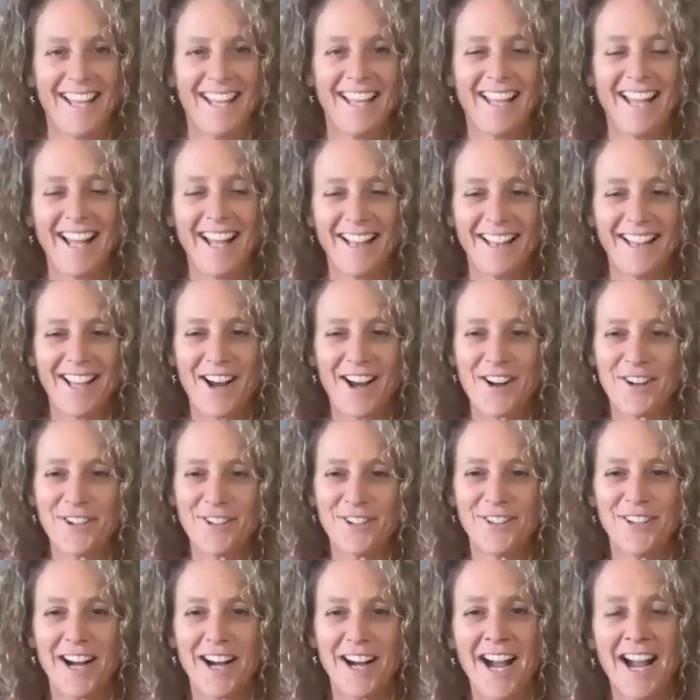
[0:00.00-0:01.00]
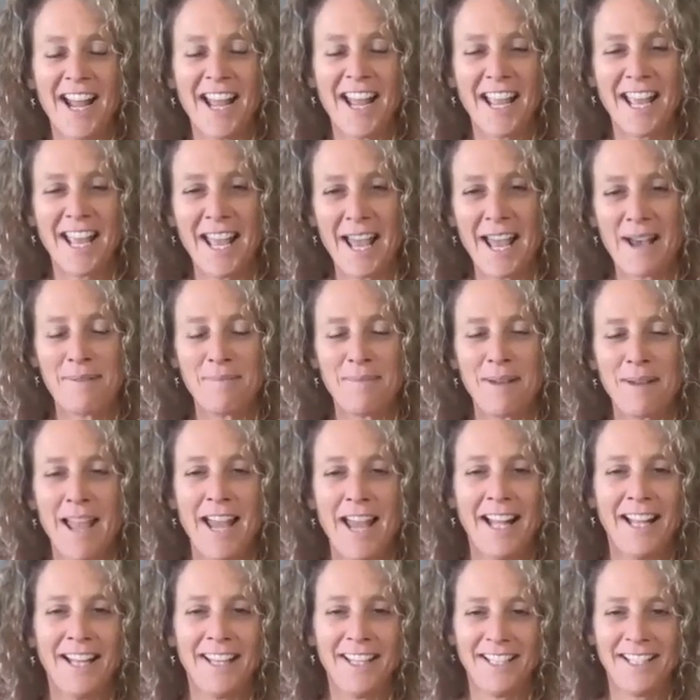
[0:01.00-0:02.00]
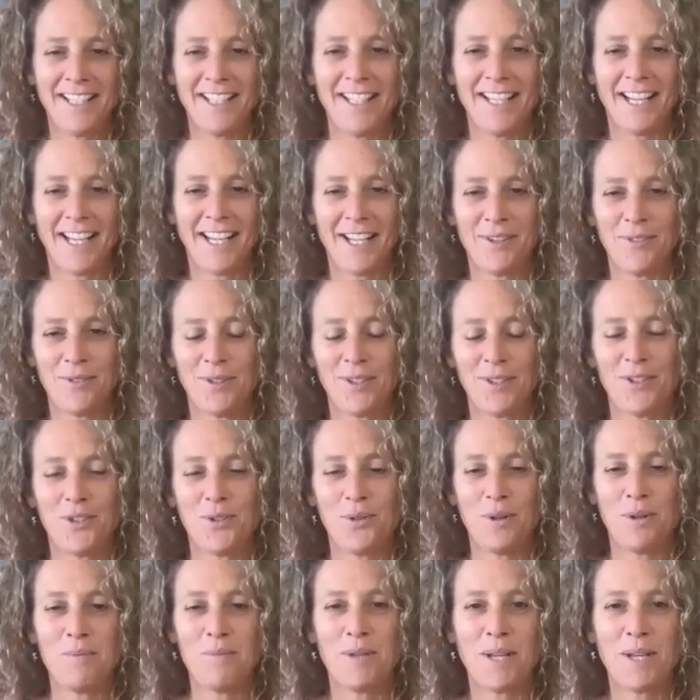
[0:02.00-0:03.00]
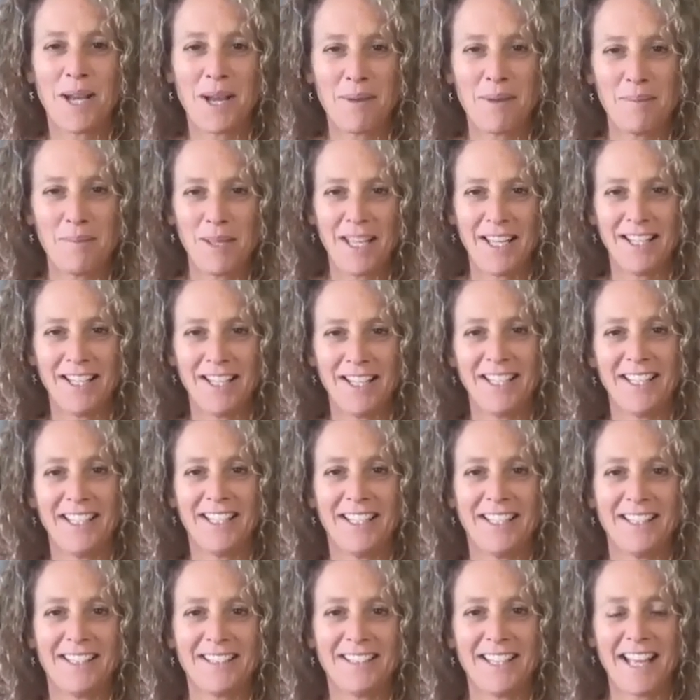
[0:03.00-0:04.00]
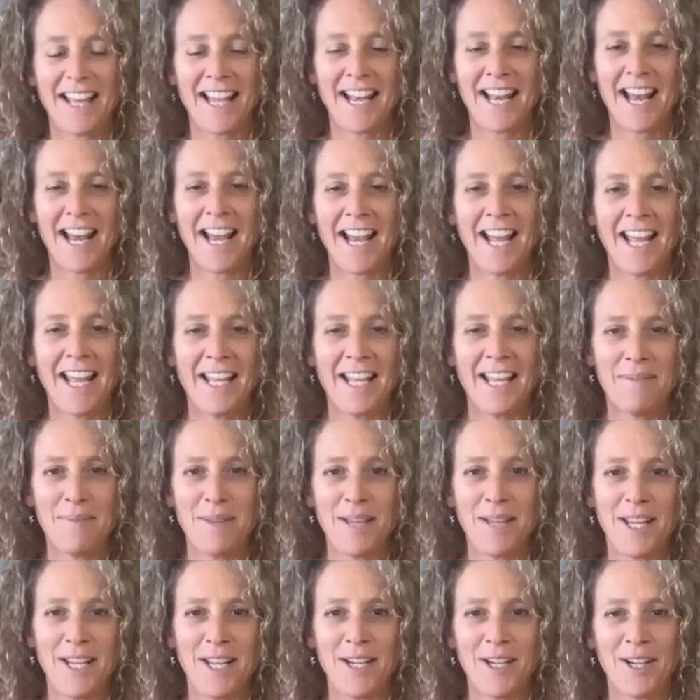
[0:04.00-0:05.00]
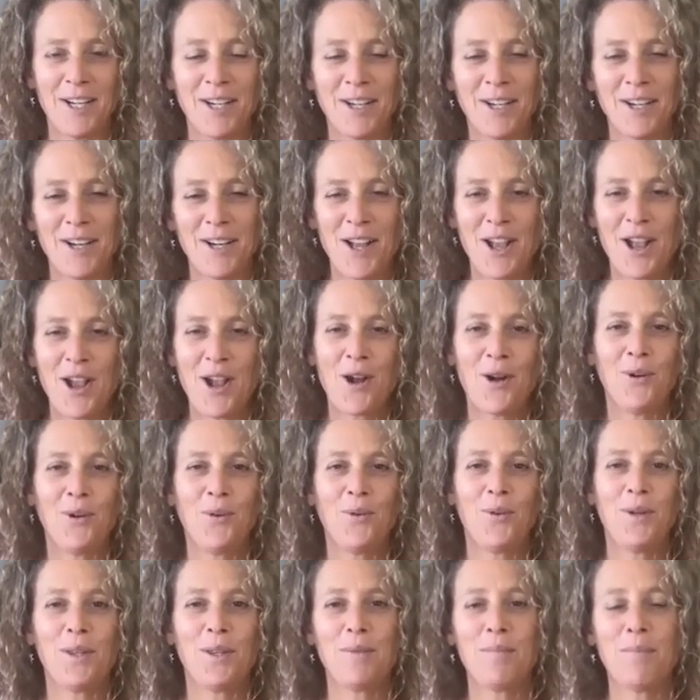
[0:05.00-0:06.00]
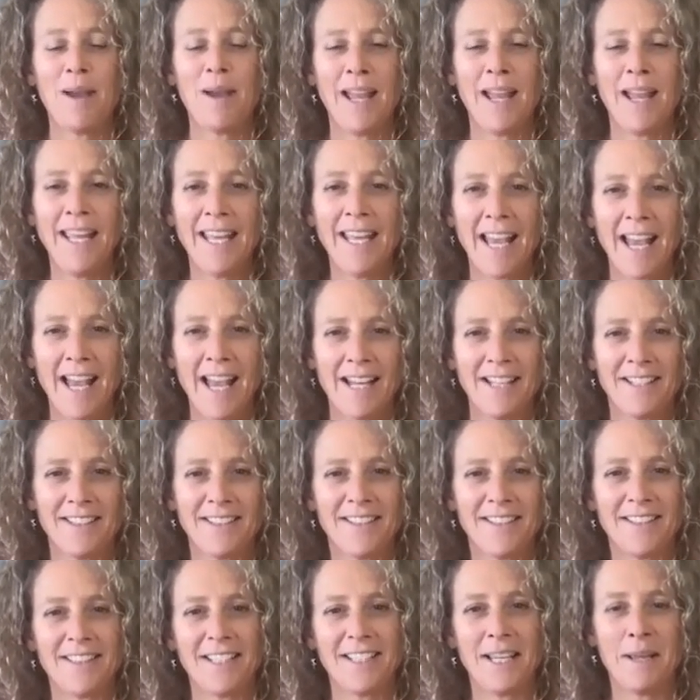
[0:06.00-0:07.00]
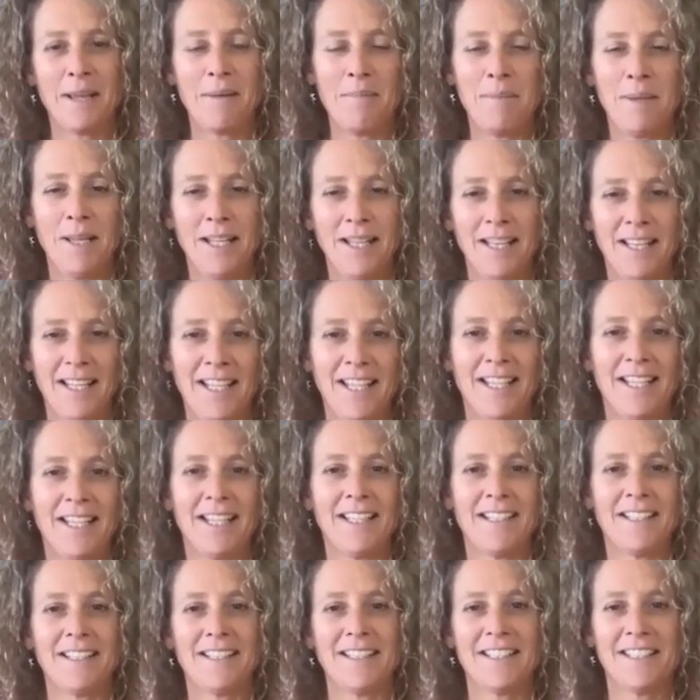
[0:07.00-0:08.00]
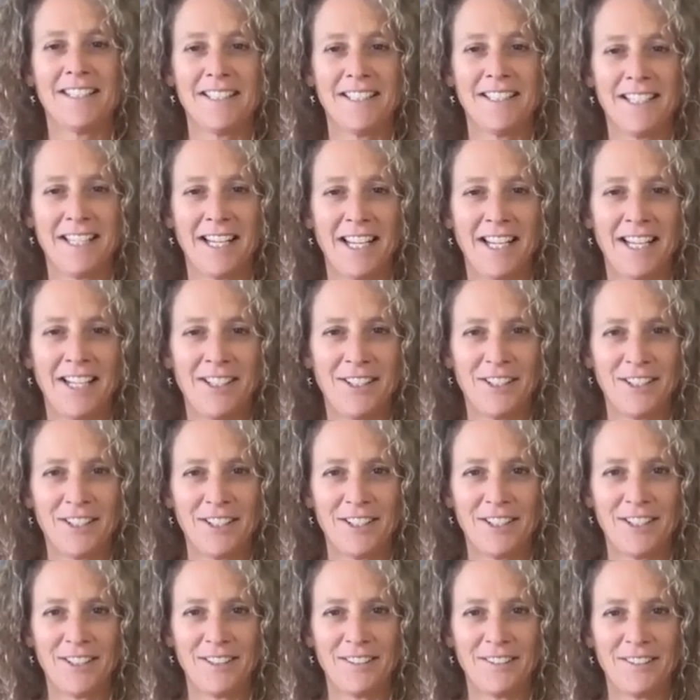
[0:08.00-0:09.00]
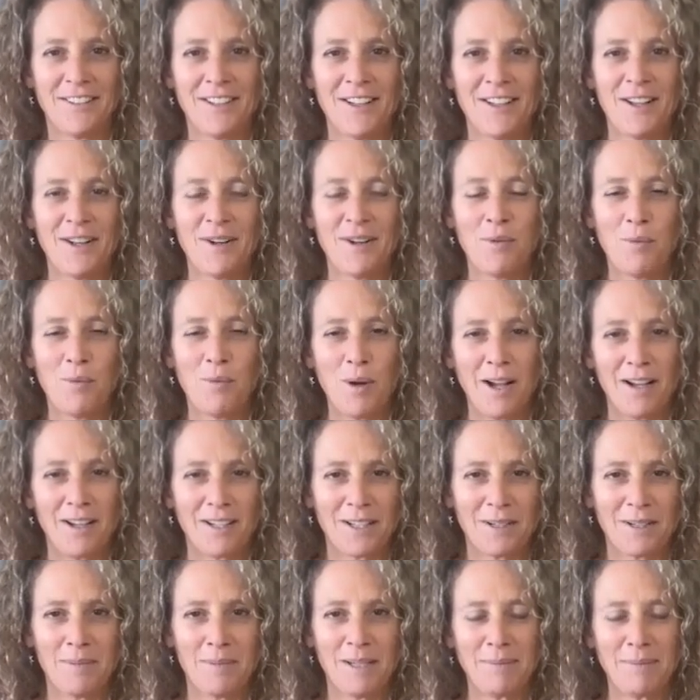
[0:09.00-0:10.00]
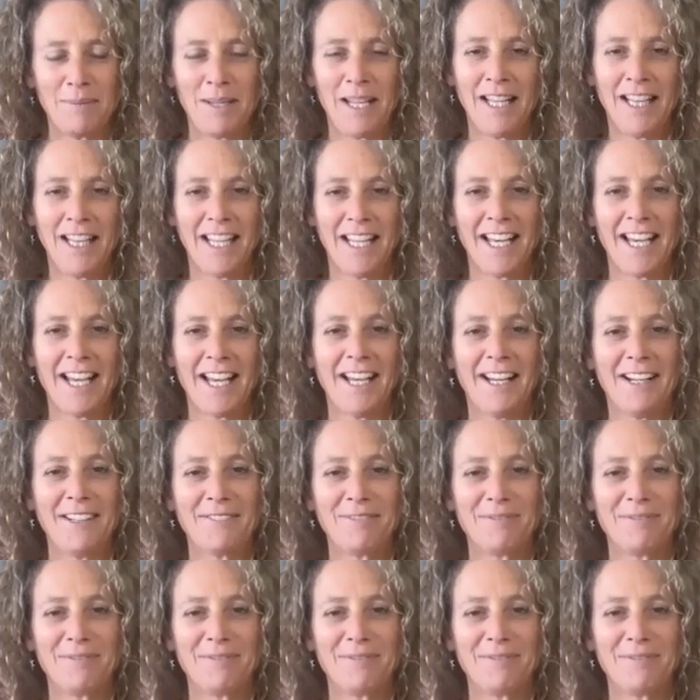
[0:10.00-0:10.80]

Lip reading: Hello, I am Helen Knight with Dreamtime Healings, and I am here with my guest, Amelia Snyder. Welcome, Amelia.